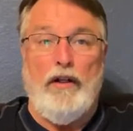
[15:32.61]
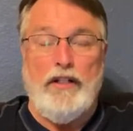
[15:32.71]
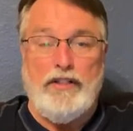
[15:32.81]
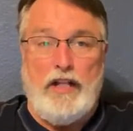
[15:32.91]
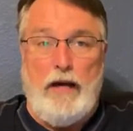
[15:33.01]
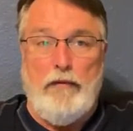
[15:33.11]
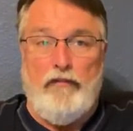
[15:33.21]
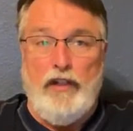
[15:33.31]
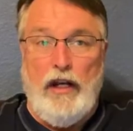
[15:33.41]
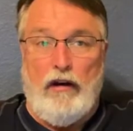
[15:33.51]
this time
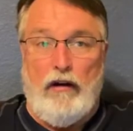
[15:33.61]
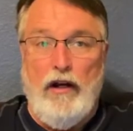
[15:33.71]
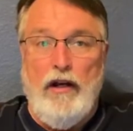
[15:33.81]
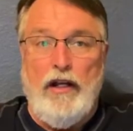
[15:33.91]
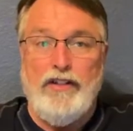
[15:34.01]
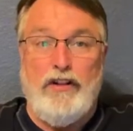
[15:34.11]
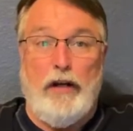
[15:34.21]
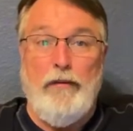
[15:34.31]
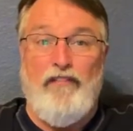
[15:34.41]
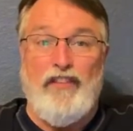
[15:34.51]
of year is
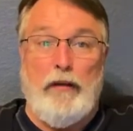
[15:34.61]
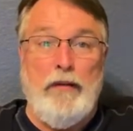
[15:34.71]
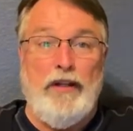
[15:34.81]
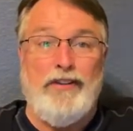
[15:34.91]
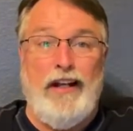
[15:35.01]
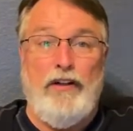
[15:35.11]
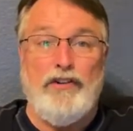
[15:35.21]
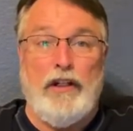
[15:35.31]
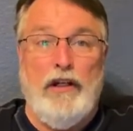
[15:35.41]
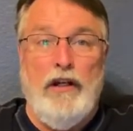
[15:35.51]
going to be filamentous
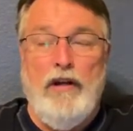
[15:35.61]
algae.